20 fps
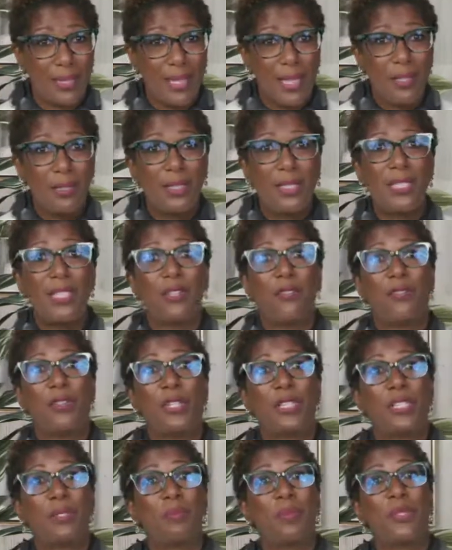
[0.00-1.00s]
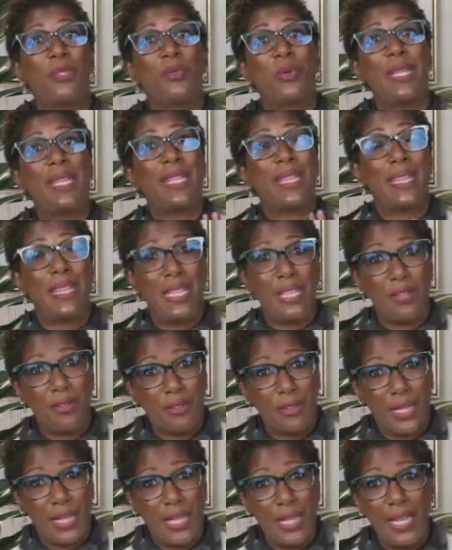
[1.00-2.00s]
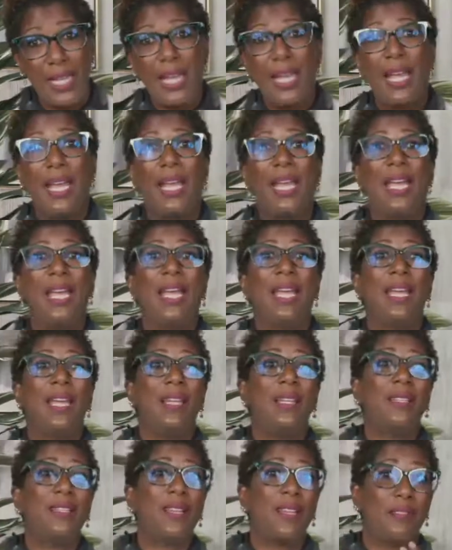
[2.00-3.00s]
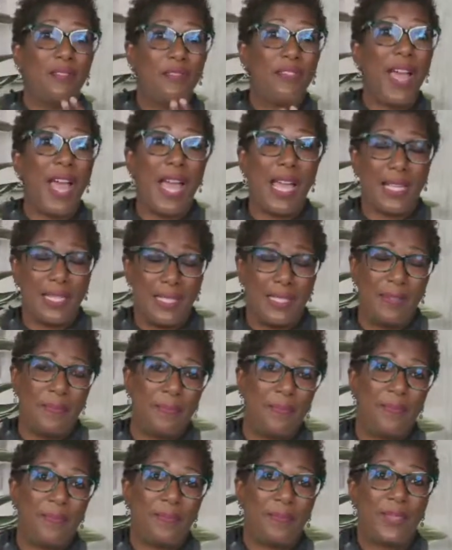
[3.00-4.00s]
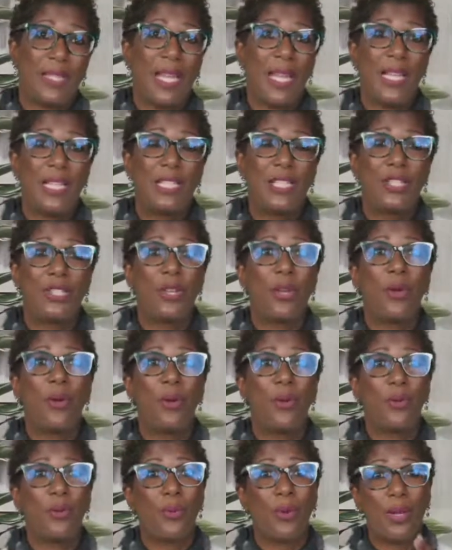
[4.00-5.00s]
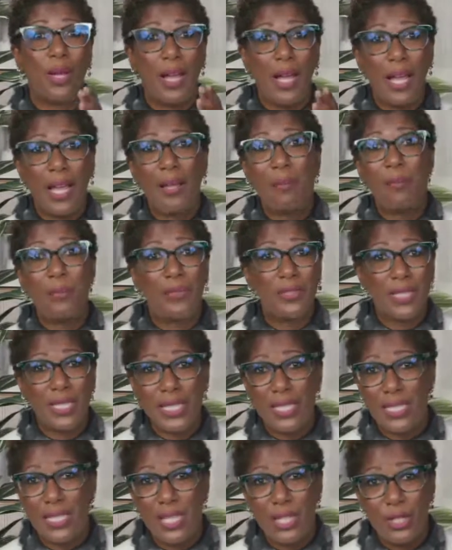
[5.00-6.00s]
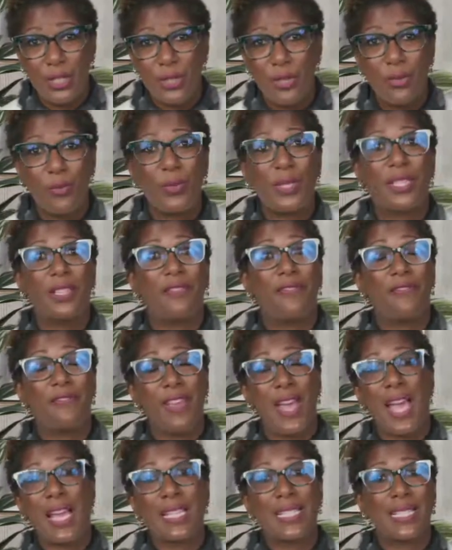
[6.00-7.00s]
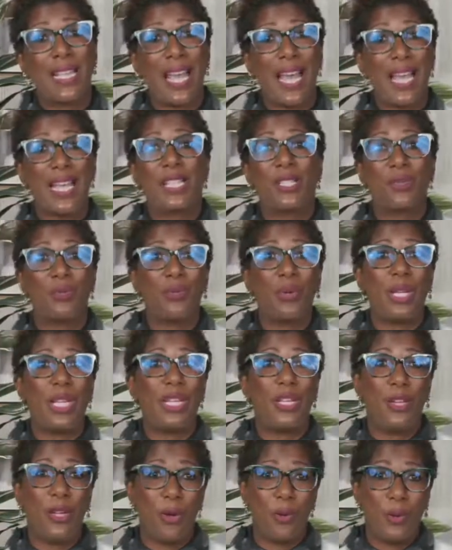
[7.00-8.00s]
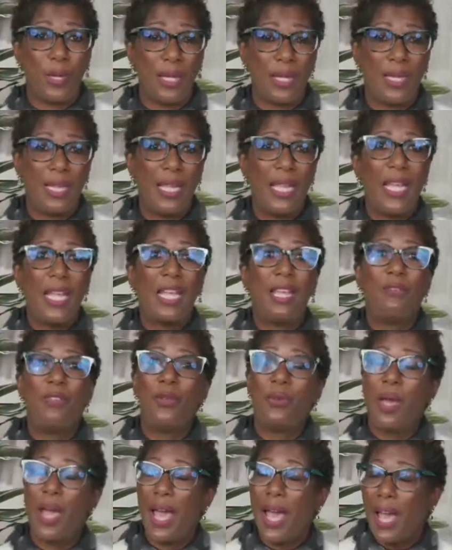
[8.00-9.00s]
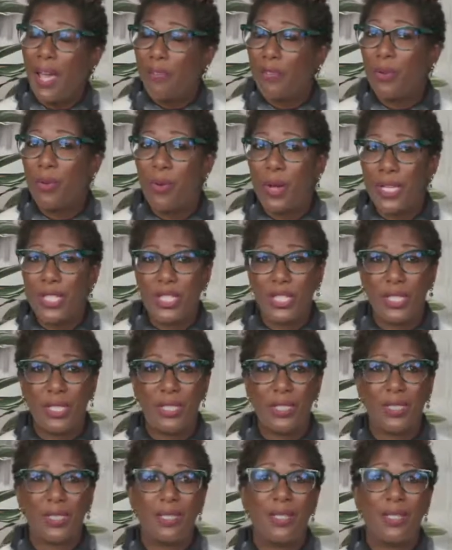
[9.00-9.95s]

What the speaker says: the difference between theory and fact. And so I'm presenting you with the facts as we know it. If you have questions,